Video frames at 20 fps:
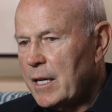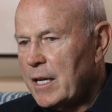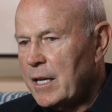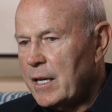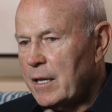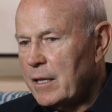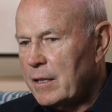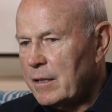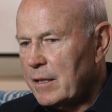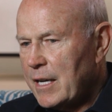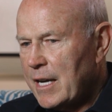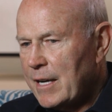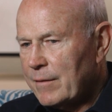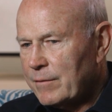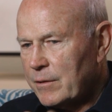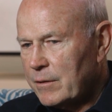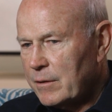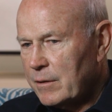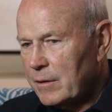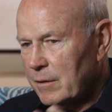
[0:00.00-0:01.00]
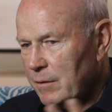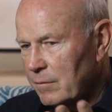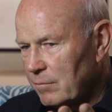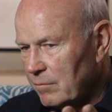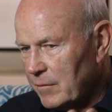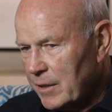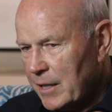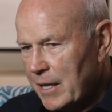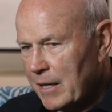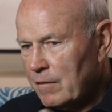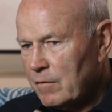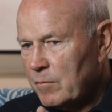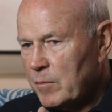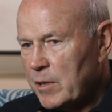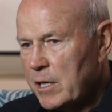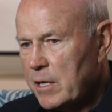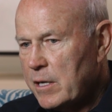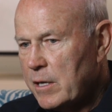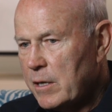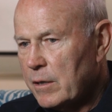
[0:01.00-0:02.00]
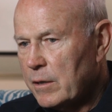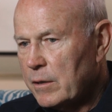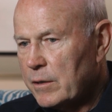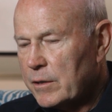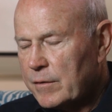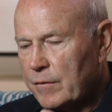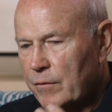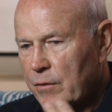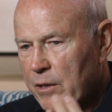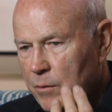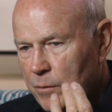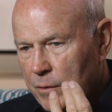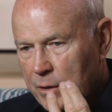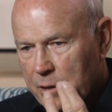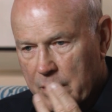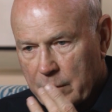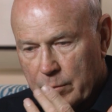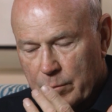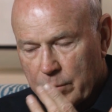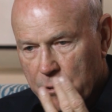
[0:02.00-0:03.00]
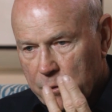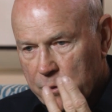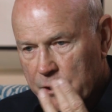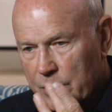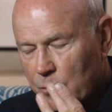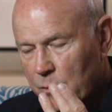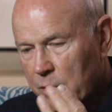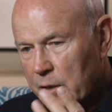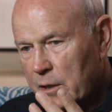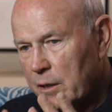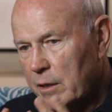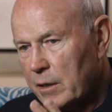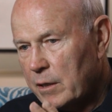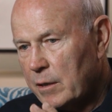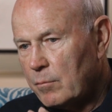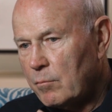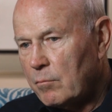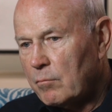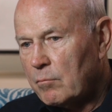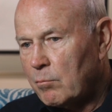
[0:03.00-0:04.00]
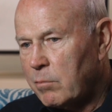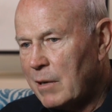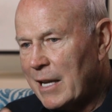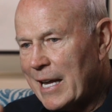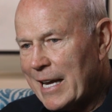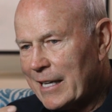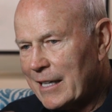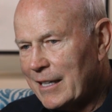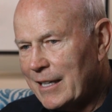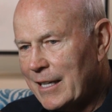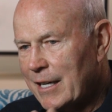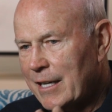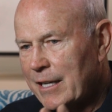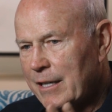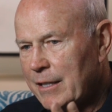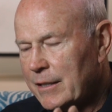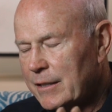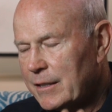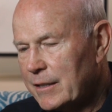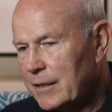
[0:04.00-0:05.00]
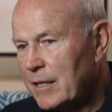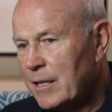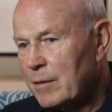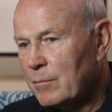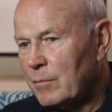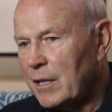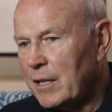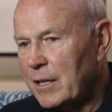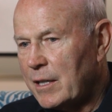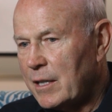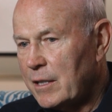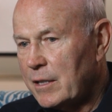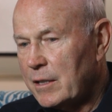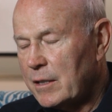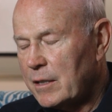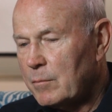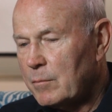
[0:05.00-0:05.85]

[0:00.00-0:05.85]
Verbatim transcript: And after however many years, frequently the person would get a black line at the gum line.